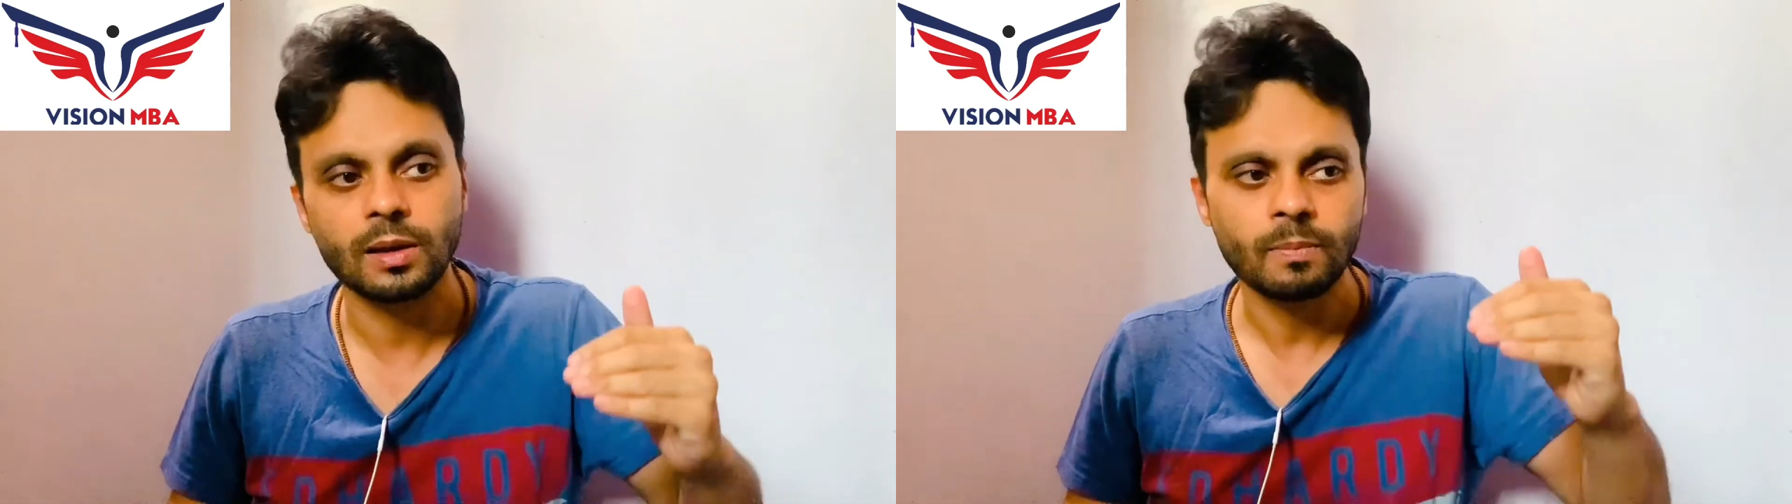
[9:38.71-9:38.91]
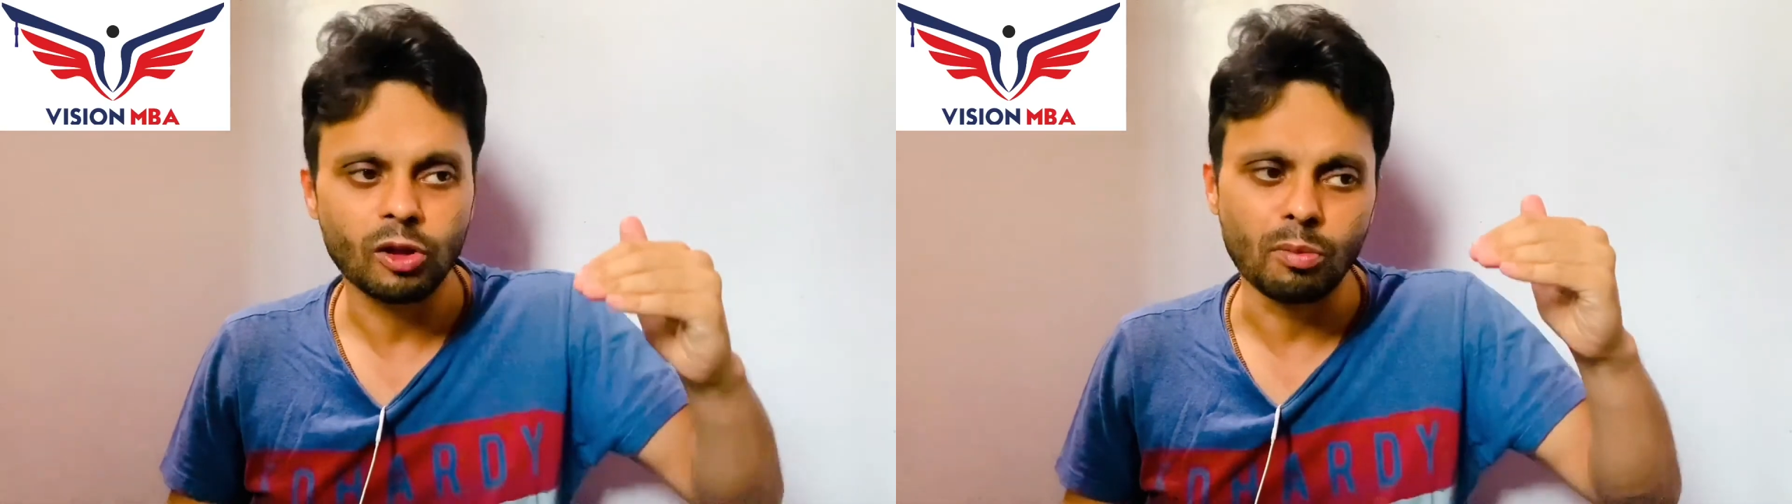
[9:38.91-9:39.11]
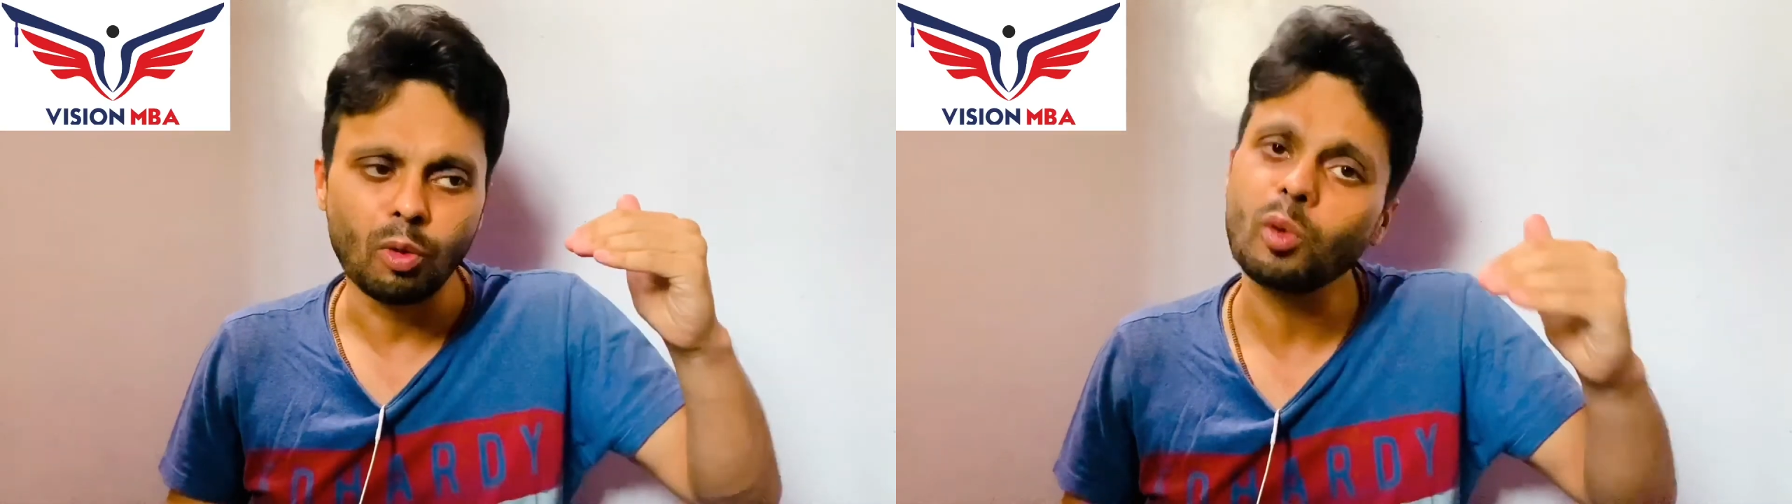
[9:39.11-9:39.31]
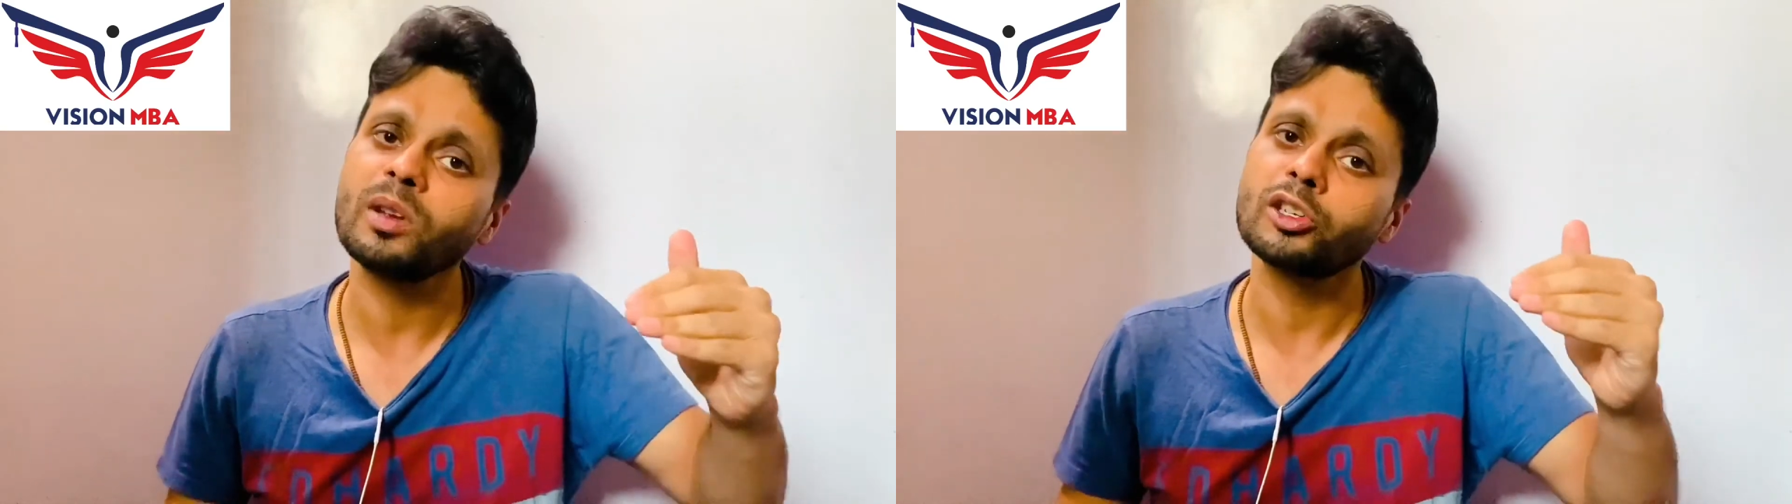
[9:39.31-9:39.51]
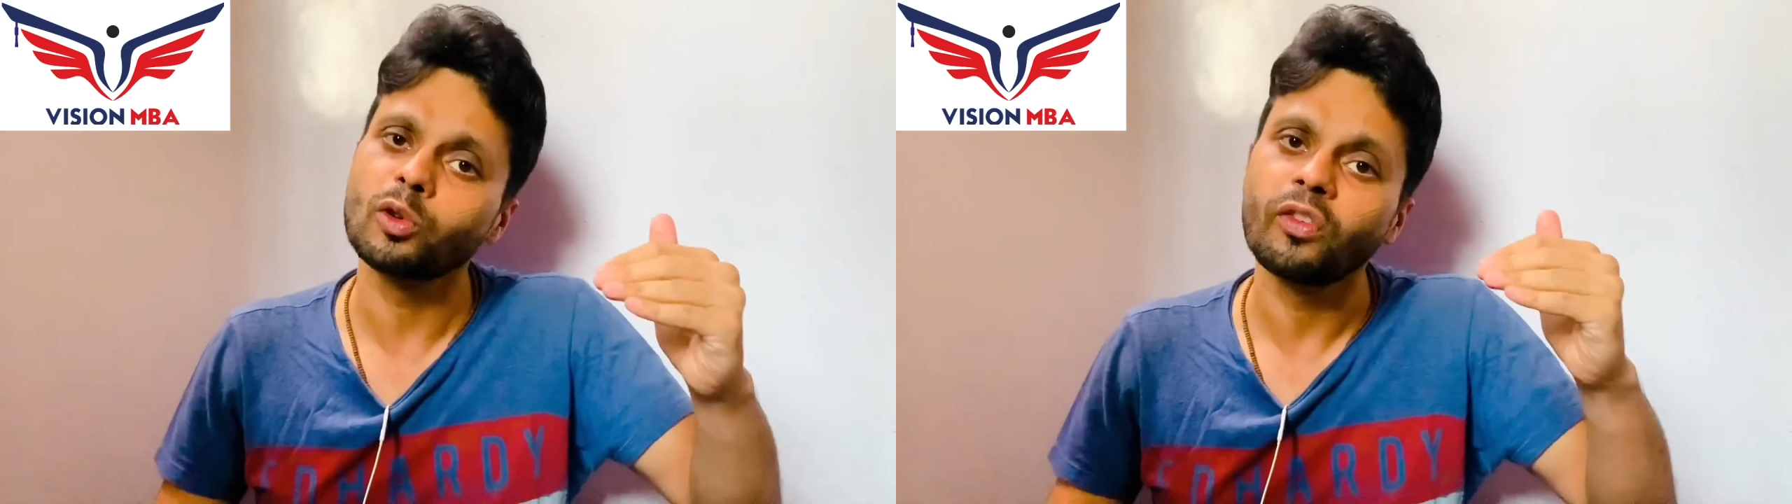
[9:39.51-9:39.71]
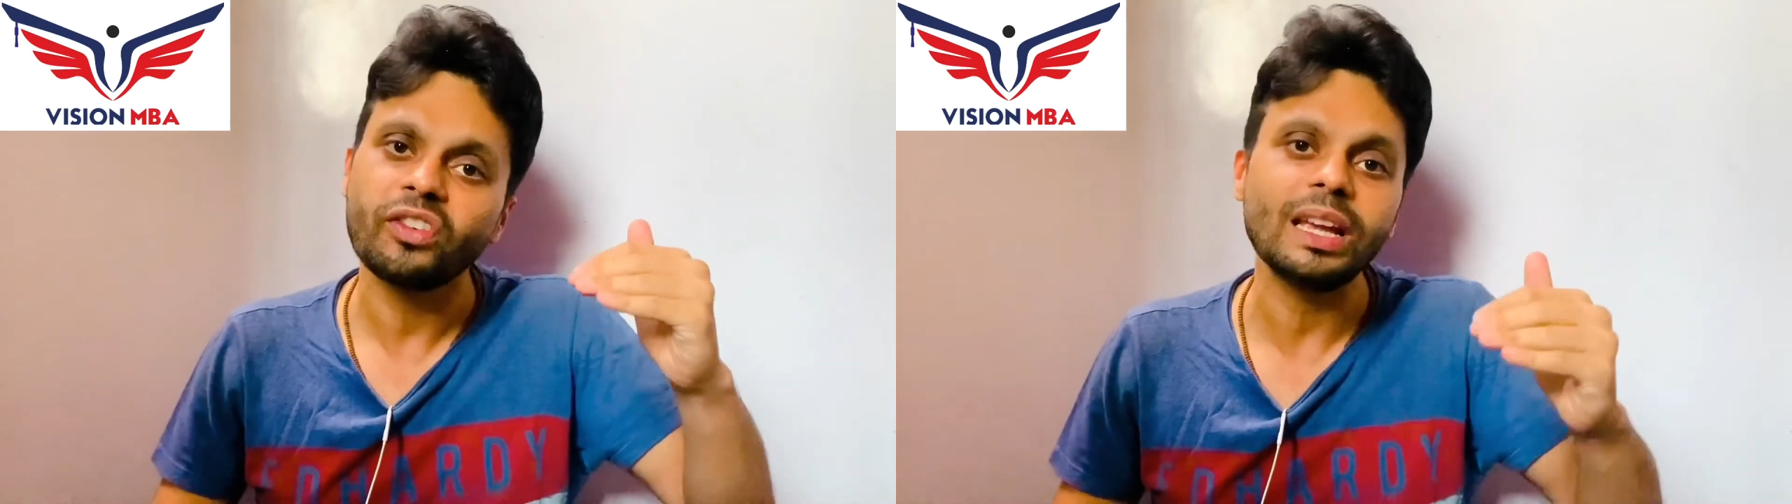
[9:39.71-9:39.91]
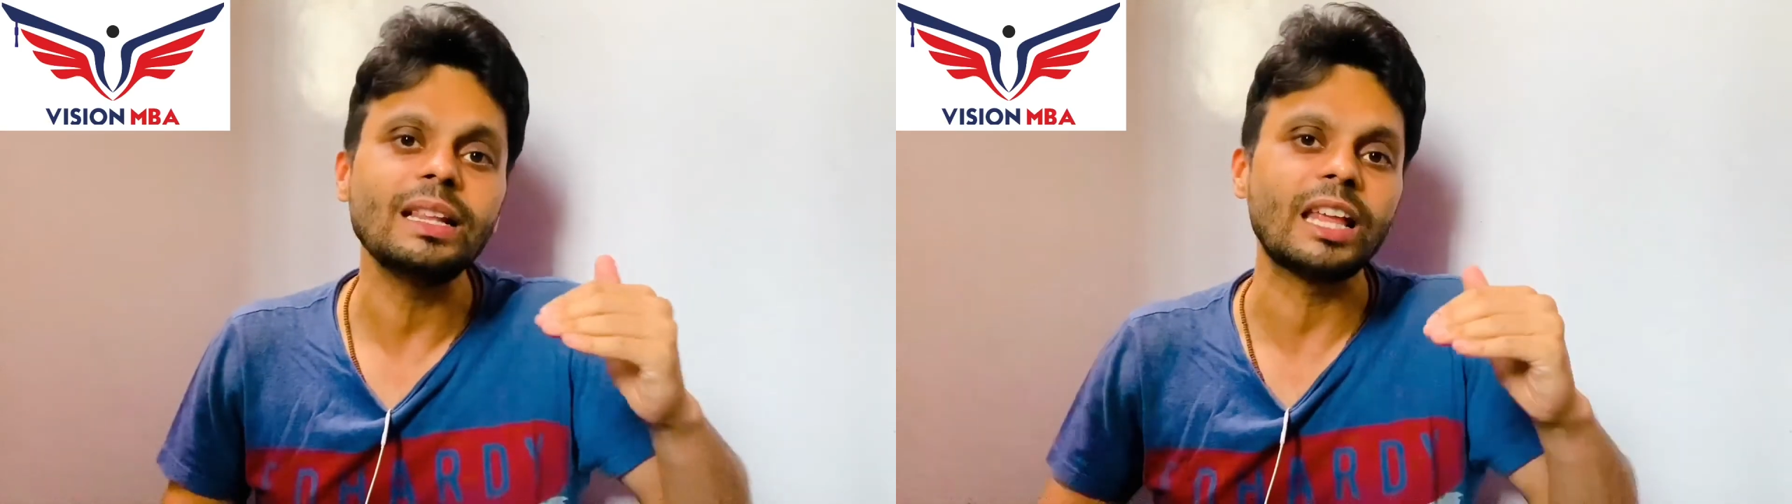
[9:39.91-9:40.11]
The moment you feel